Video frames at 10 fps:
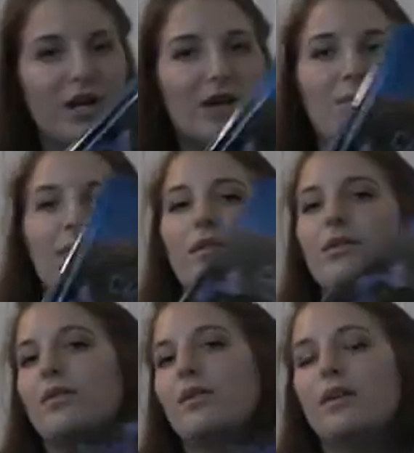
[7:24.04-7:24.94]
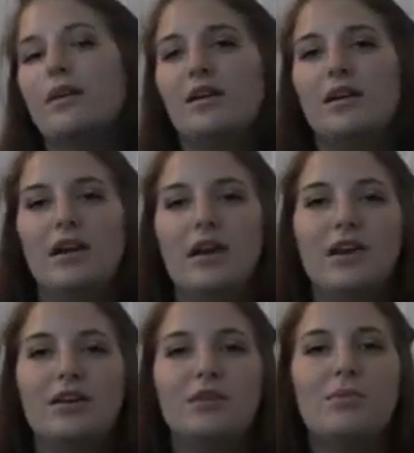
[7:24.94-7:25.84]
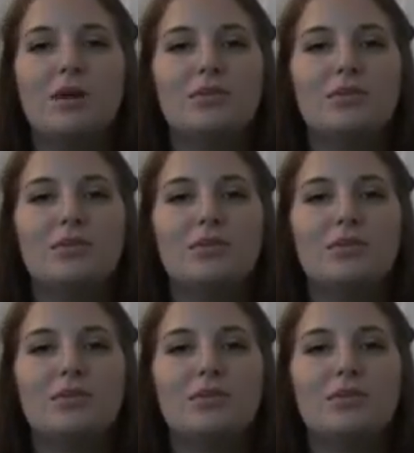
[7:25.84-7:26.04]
write with, be